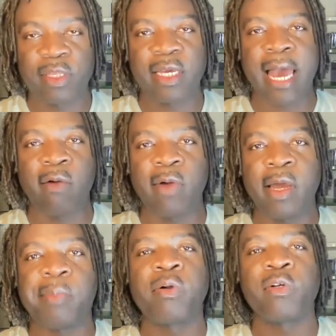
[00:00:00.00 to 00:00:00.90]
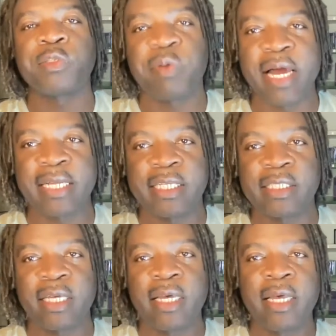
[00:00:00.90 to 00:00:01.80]
how I approach practice,
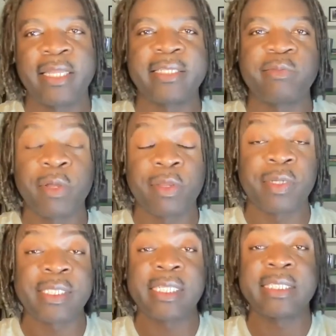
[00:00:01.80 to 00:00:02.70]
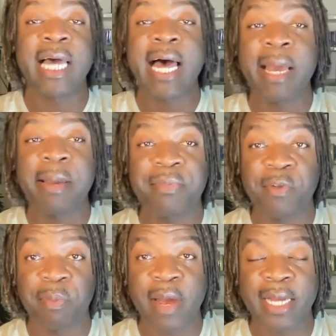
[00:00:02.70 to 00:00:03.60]
that whether it's the time for
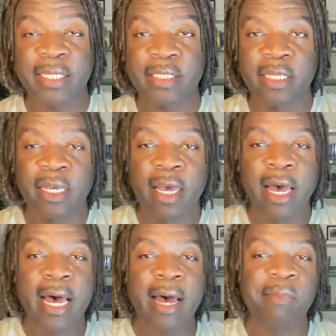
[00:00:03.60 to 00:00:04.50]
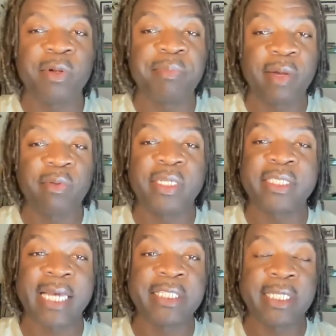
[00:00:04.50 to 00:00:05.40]
practice. One big one is
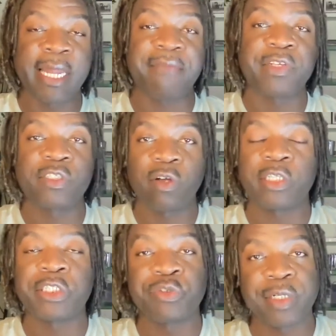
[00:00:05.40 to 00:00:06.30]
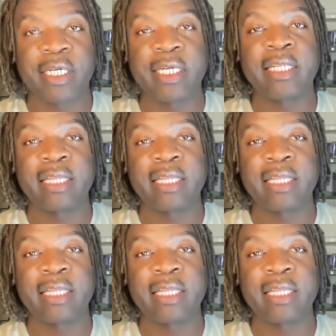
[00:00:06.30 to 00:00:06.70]
I did have to start treating it